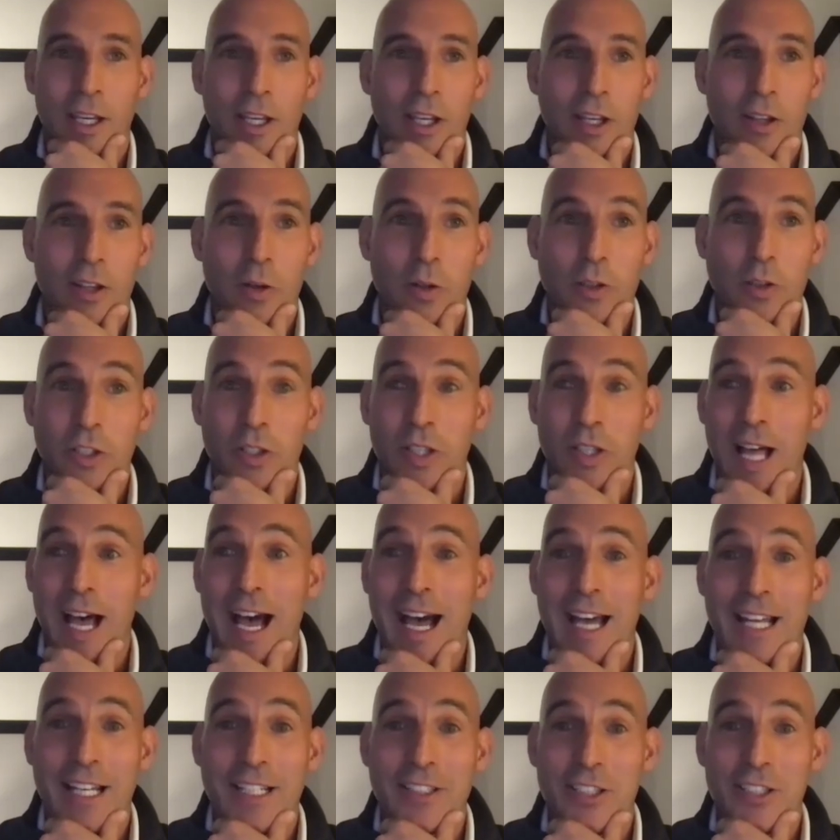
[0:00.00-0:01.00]
there was a
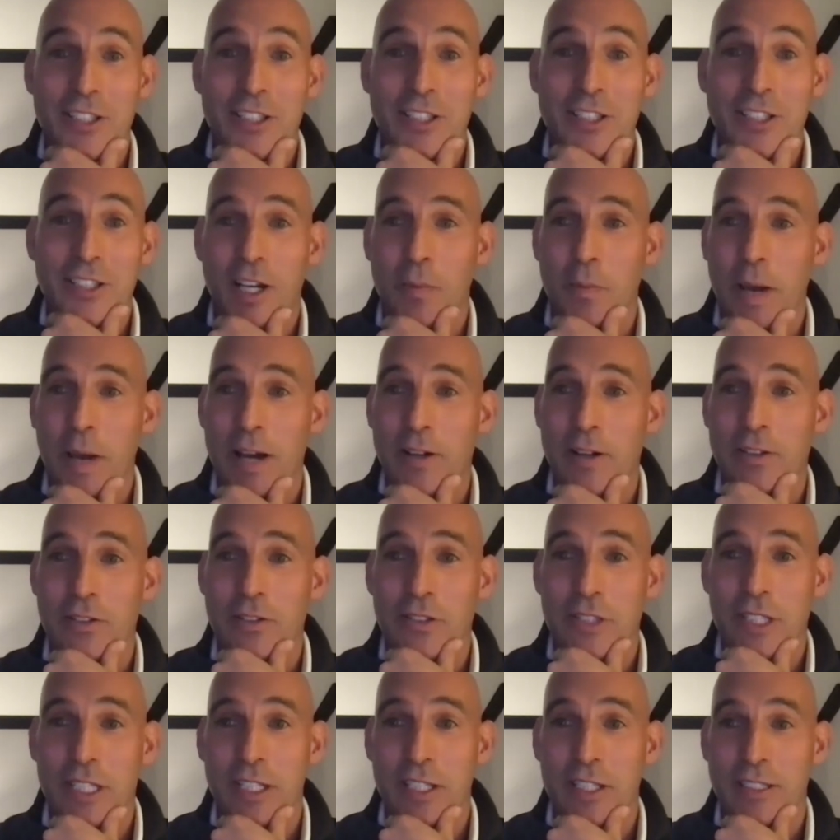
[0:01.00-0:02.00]
lot of talk about New
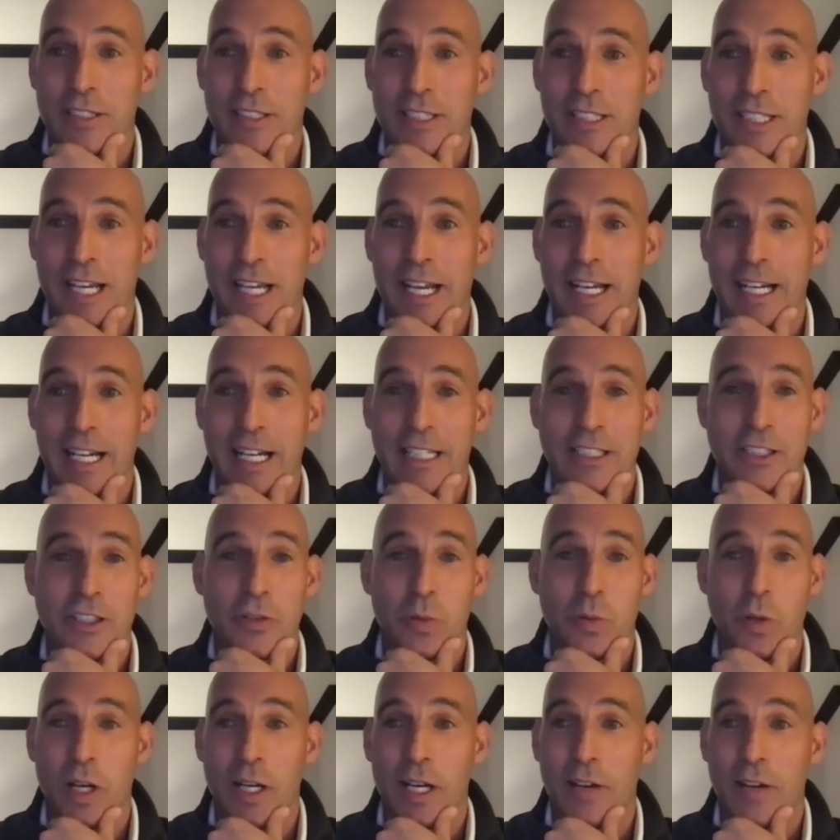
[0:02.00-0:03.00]
Zealand tonight, and I just
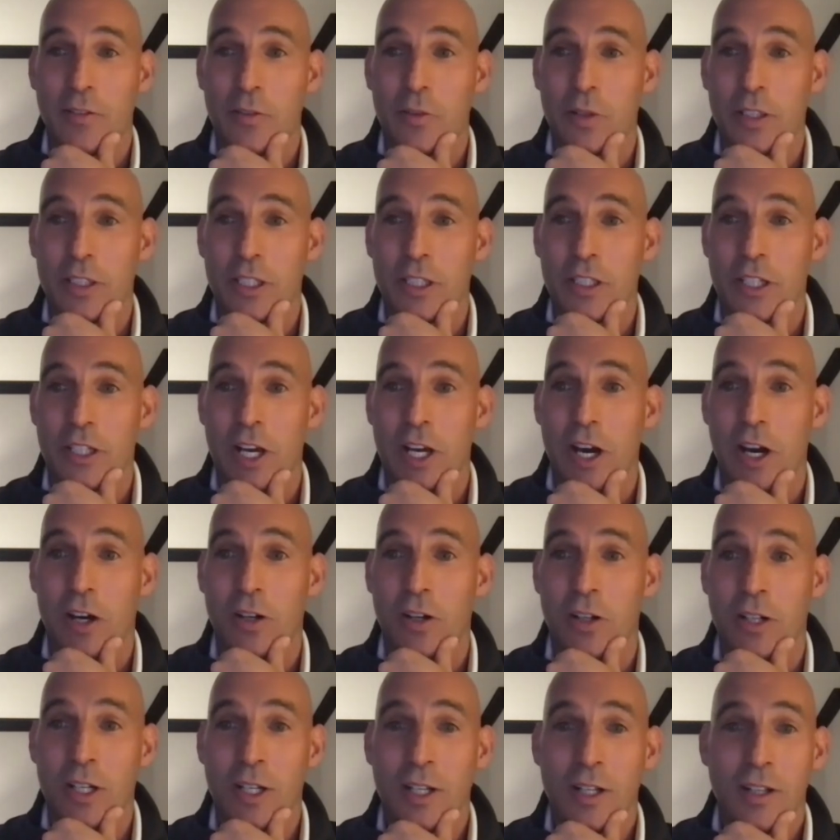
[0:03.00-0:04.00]
want everyone to
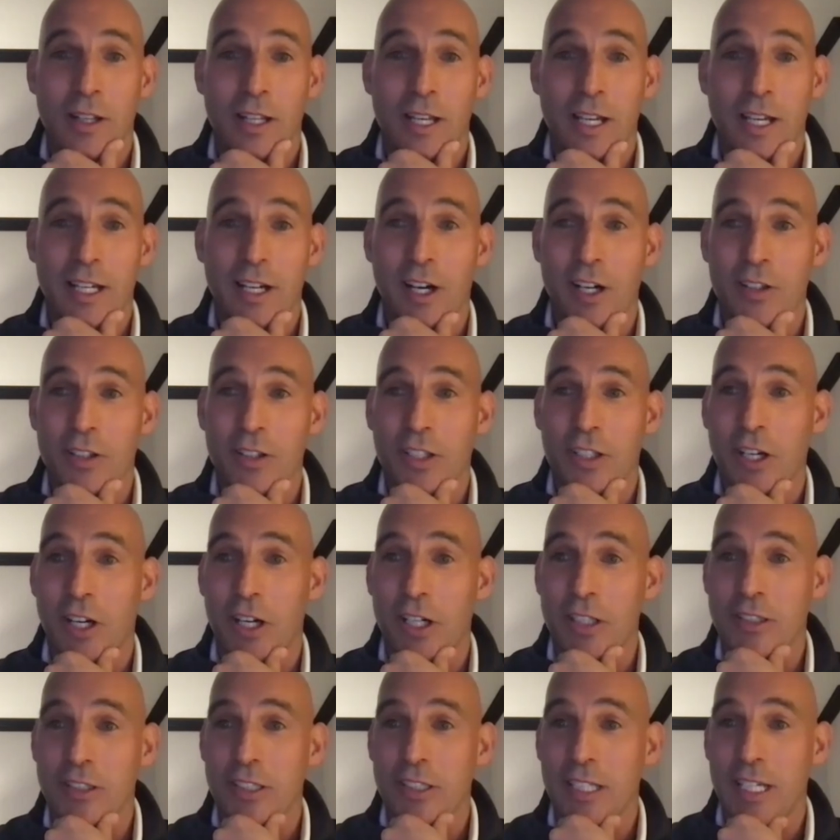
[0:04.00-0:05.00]
know that on the
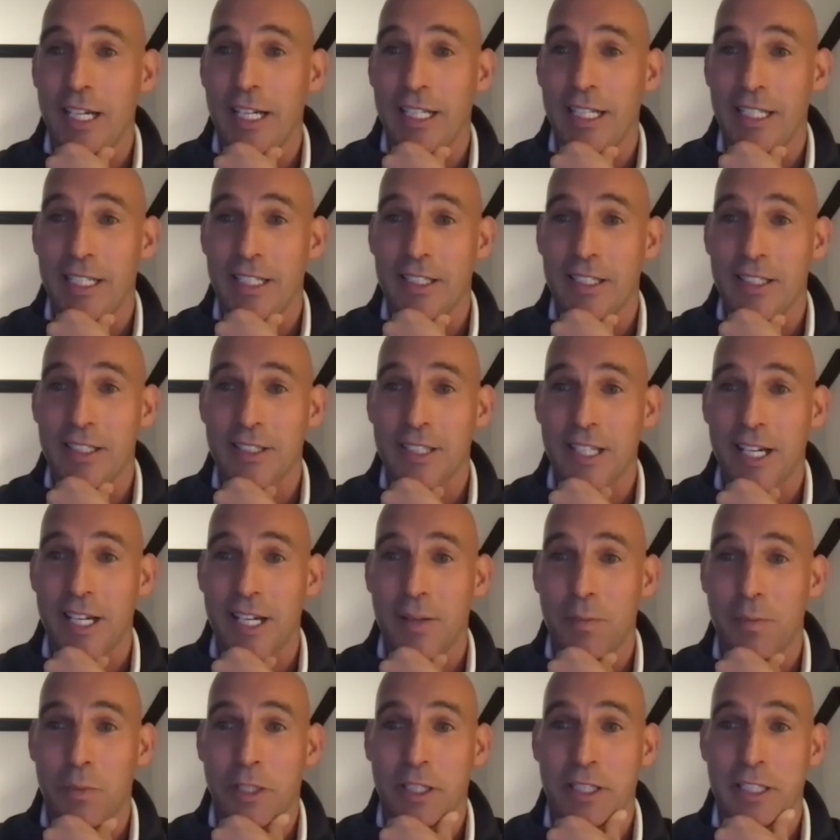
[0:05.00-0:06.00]
call tonight is
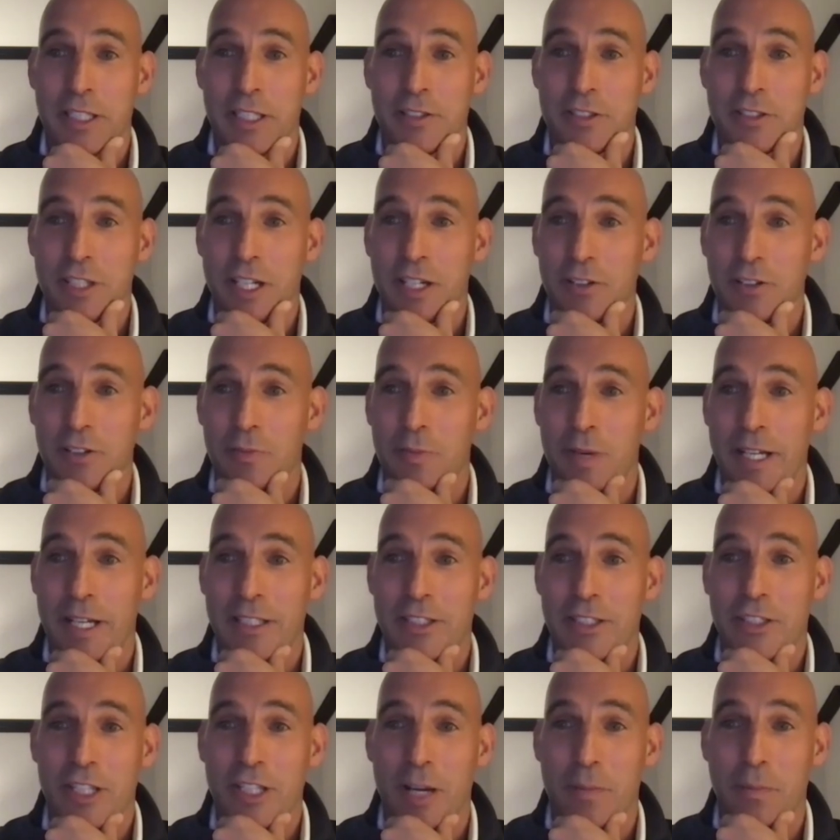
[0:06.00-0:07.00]
Brigadier General Mike
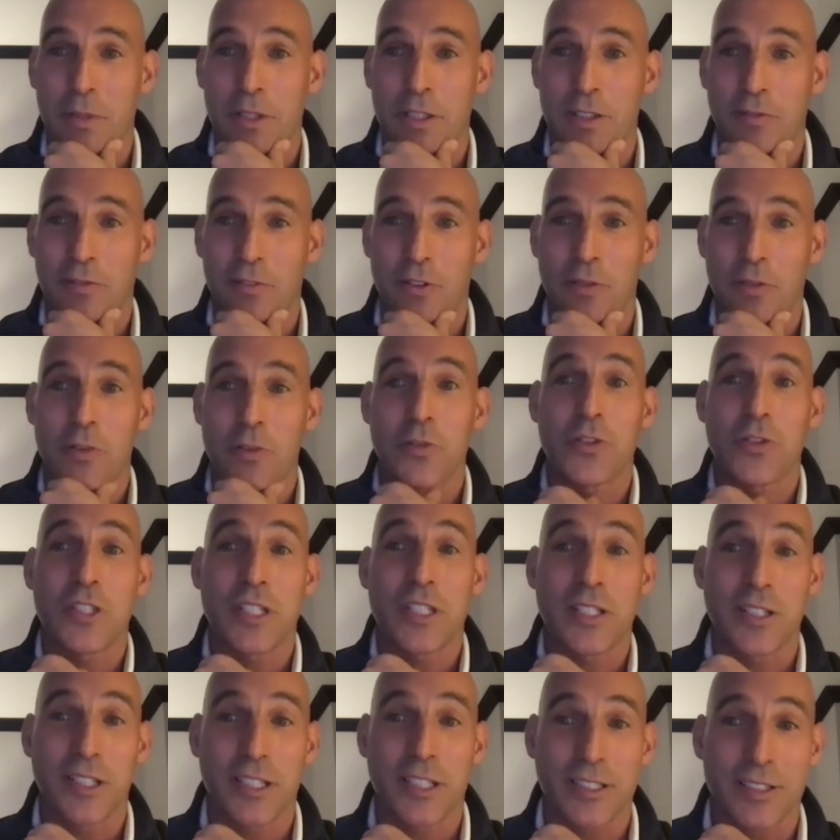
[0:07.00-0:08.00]
Sheplin from New
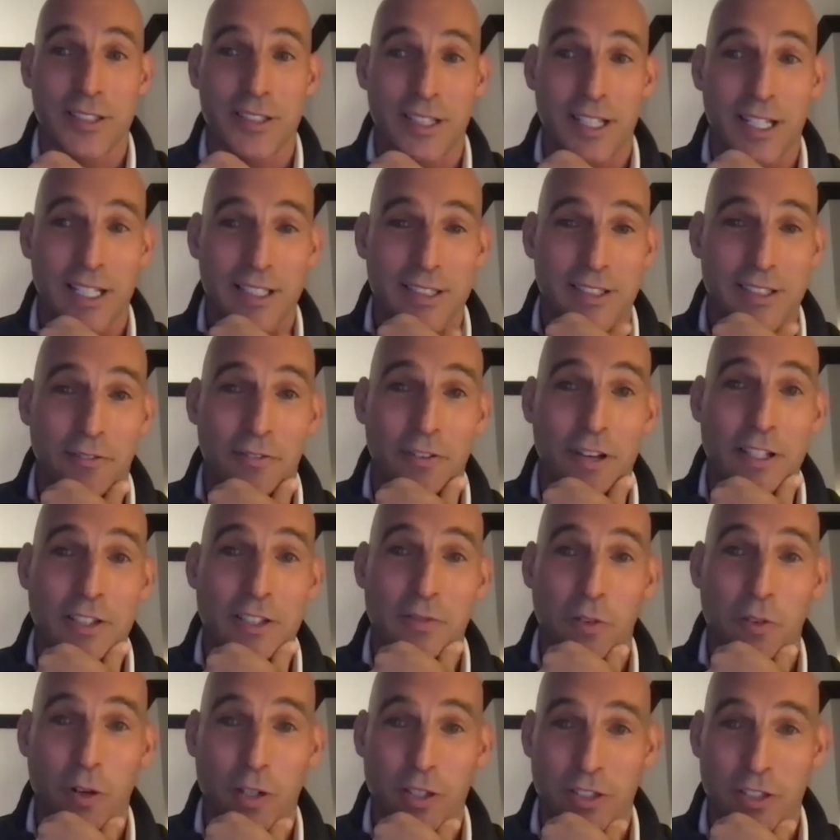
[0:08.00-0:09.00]
Zealand Defense
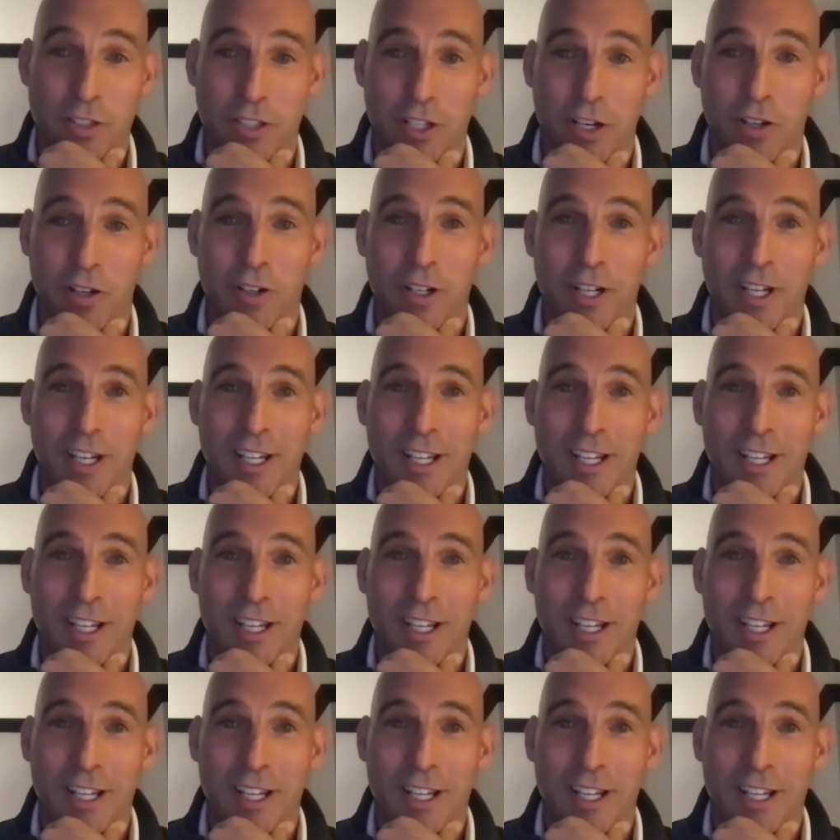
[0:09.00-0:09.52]
Force. So